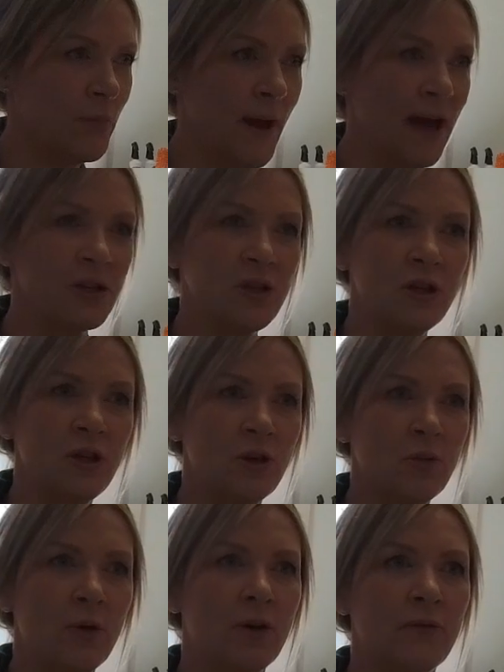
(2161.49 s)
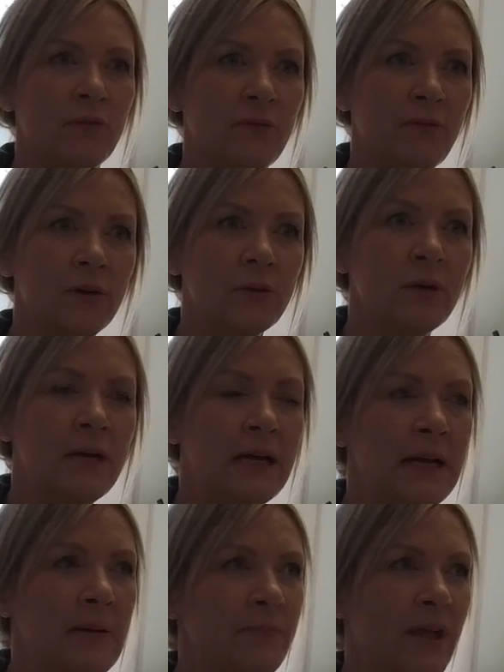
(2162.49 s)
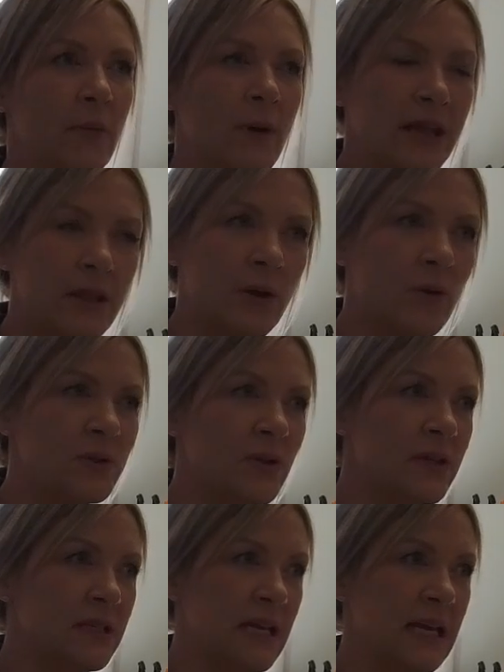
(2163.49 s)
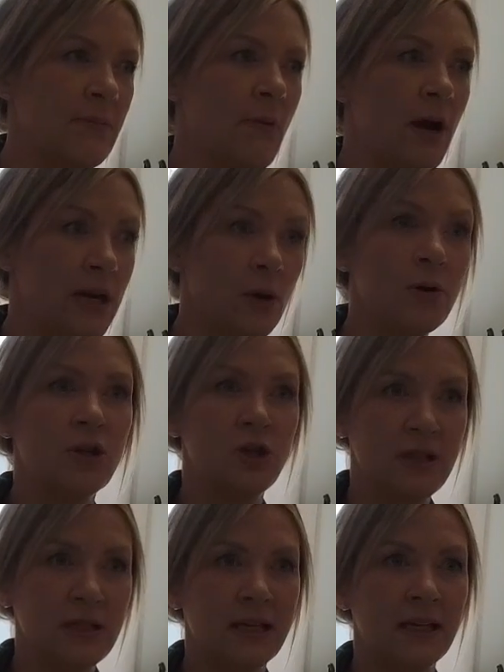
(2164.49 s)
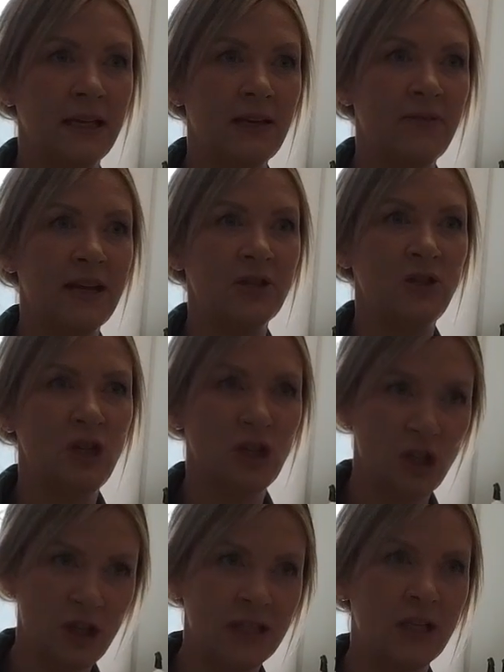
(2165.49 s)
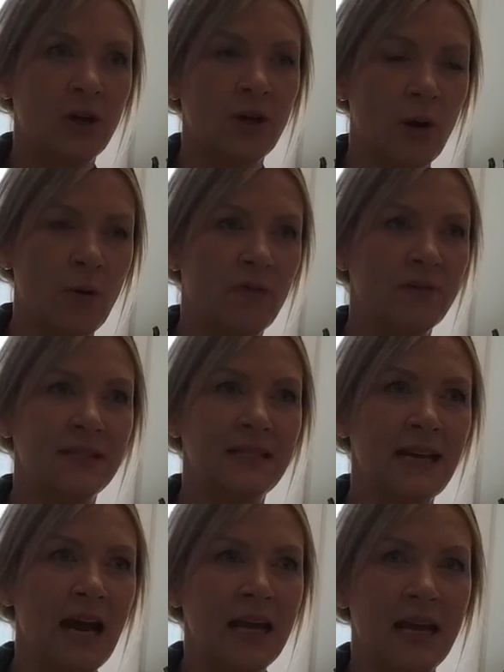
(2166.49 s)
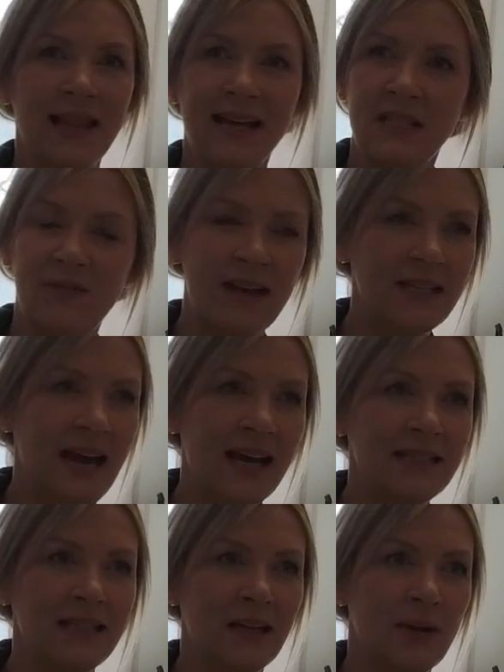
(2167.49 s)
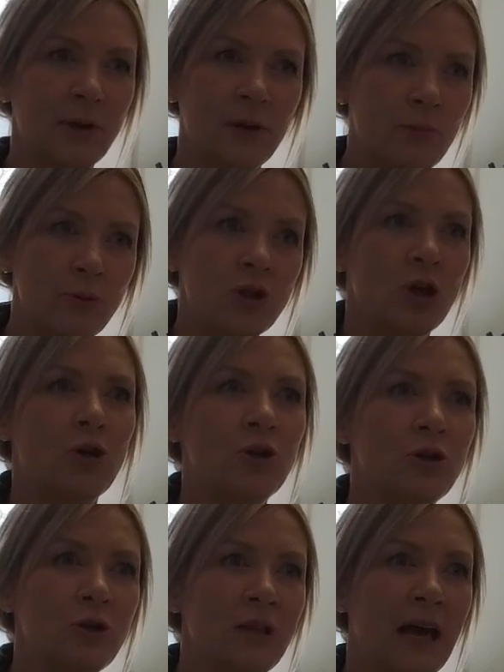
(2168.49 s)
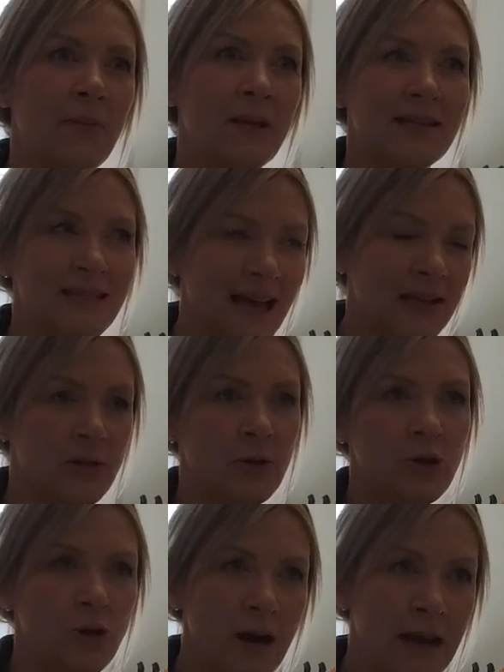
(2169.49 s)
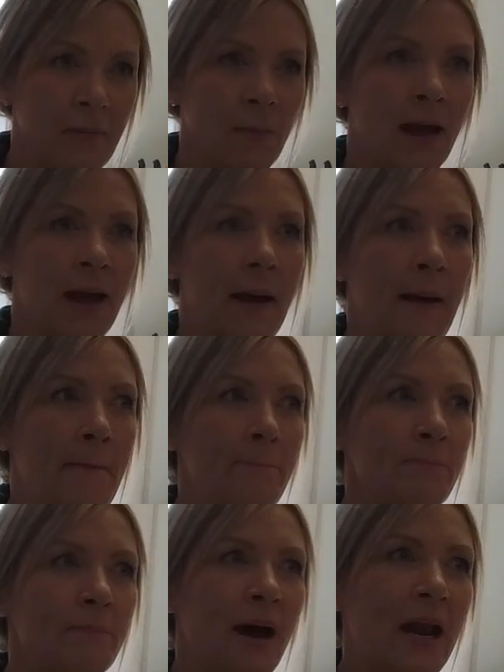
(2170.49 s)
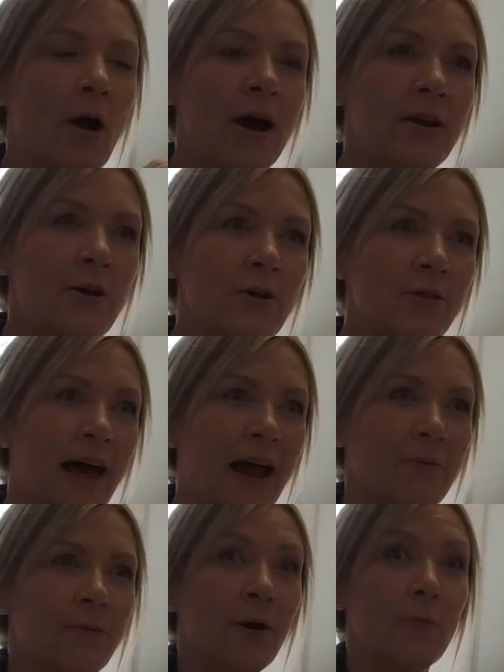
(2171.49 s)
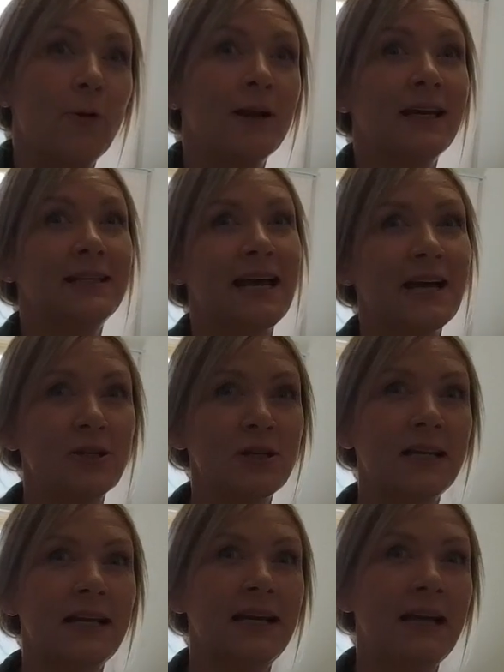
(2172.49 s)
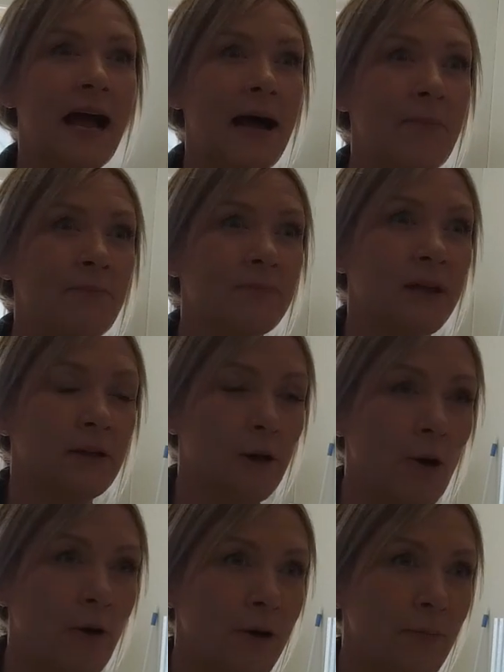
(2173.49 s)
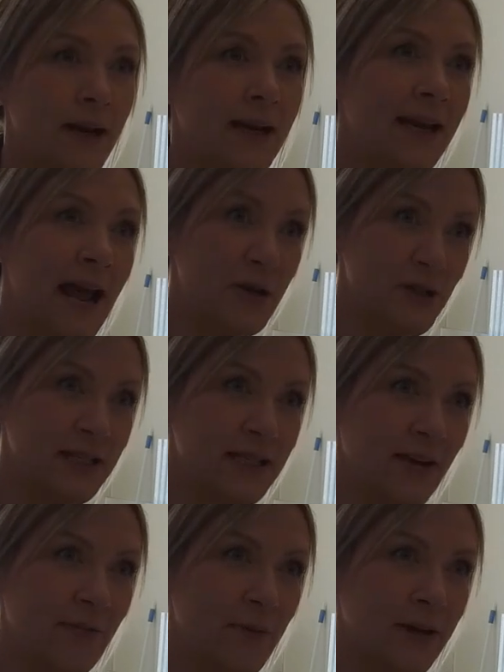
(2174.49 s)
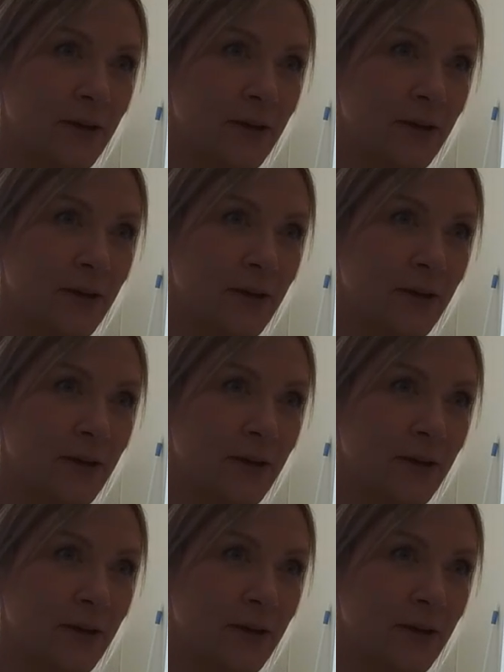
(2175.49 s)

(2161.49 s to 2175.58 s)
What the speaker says: got a passion that you want to fulfill, like one of the girls on the team, I know that she's going to leave next year. She's going to go off and study, and that's fantastic. I'm going to push her to do that because that's her dream. But I know that. Well, it's actually Lauren, but now she's left